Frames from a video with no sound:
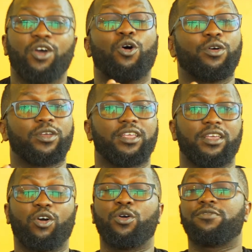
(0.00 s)
or
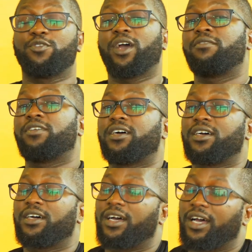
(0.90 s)
if you have
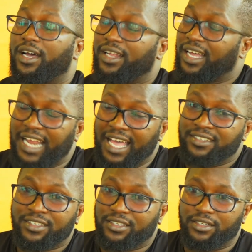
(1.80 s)
an
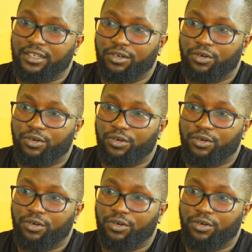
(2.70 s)
answer